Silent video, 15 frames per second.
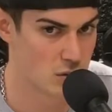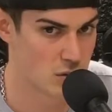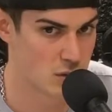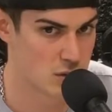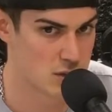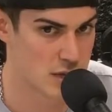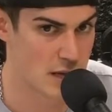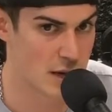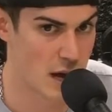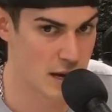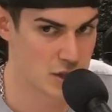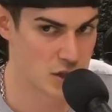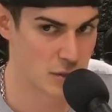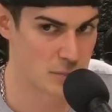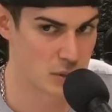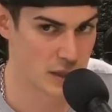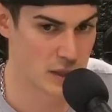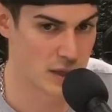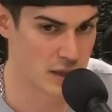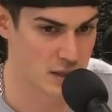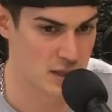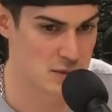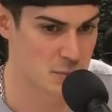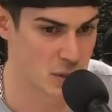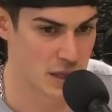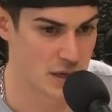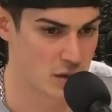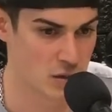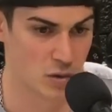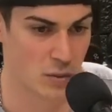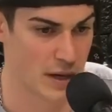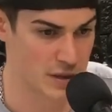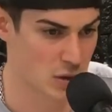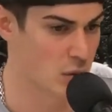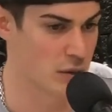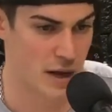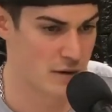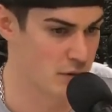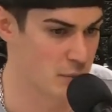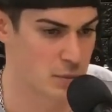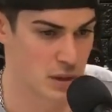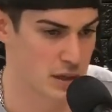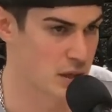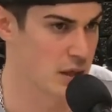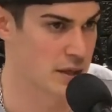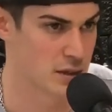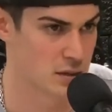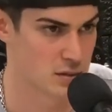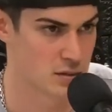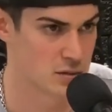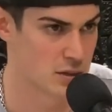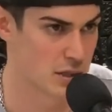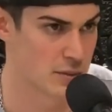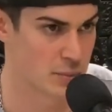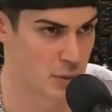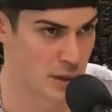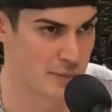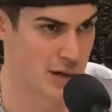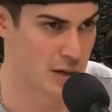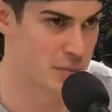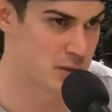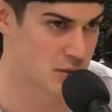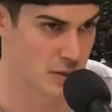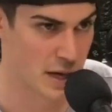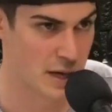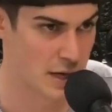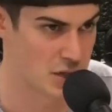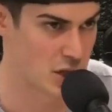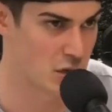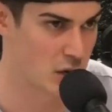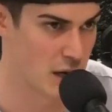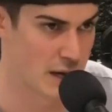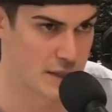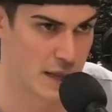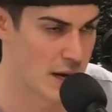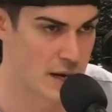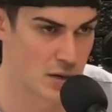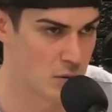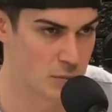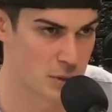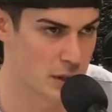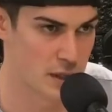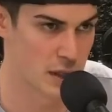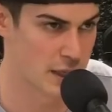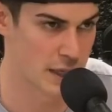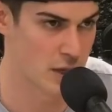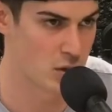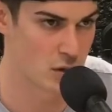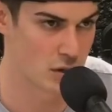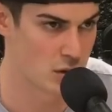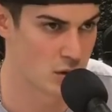said, I should play like this player who I don't ever play like. He compared me to an NHL guy that I don't play like at all.